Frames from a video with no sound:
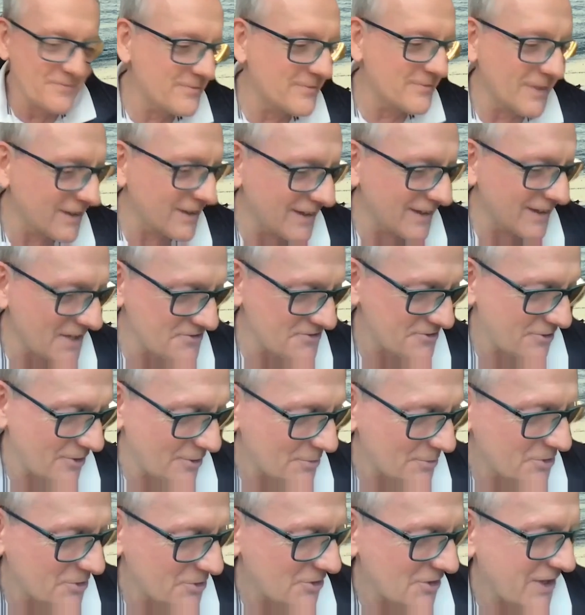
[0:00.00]

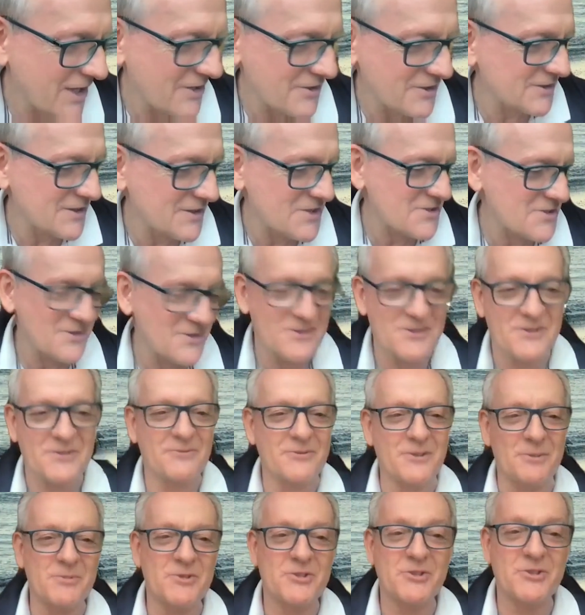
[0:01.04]
astronomical calculations
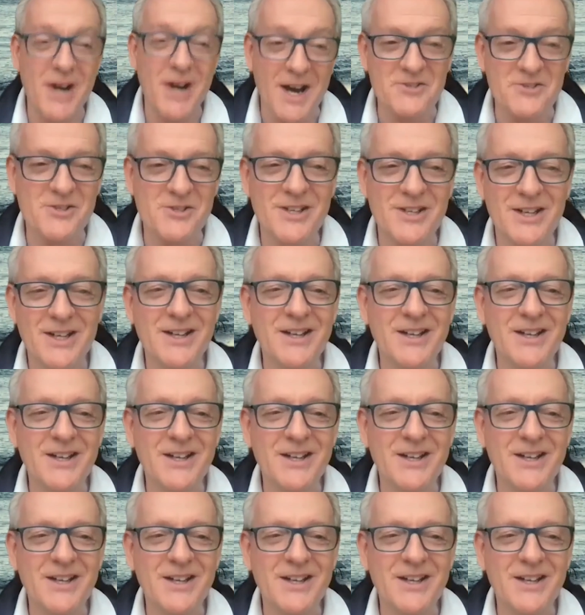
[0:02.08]
from scratch